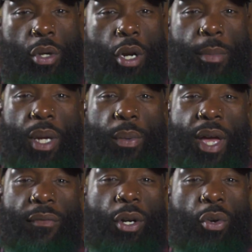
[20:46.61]
You know what I mean?
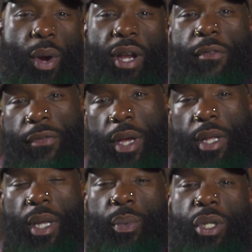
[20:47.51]
We have a great
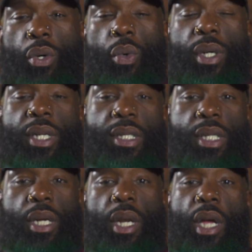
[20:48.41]
event that we're doing this
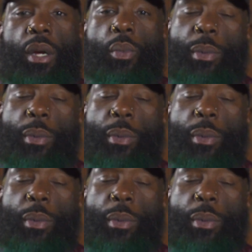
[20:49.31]
Sunday.